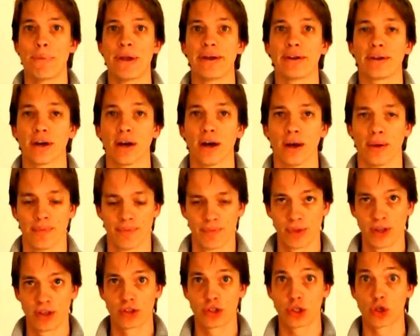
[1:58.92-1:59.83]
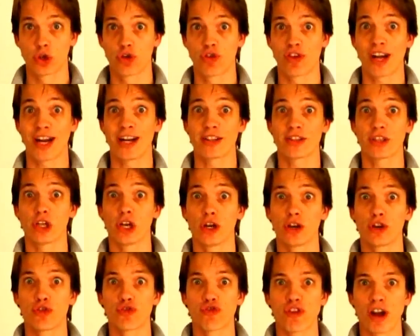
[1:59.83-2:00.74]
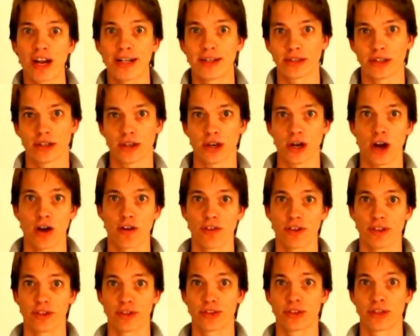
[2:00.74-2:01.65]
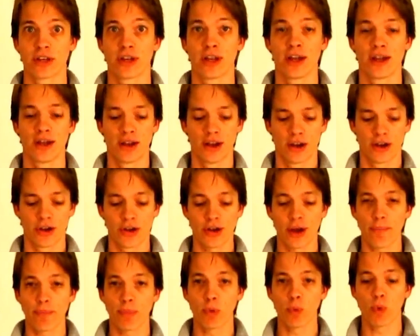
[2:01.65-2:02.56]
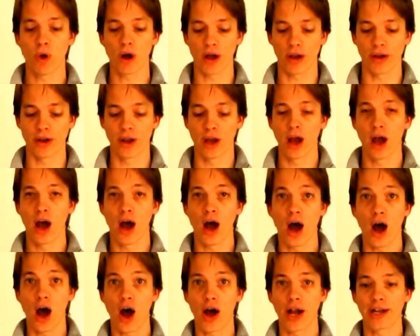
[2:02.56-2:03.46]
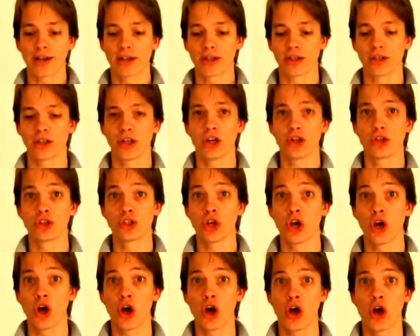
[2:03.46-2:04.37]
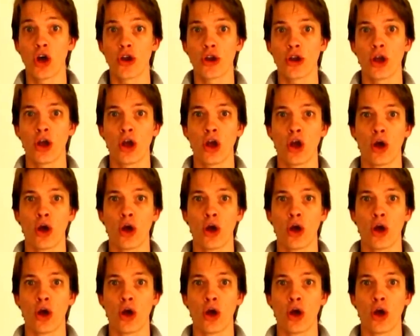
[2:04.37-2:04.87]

bigger to create a greater current. Number one, I can turn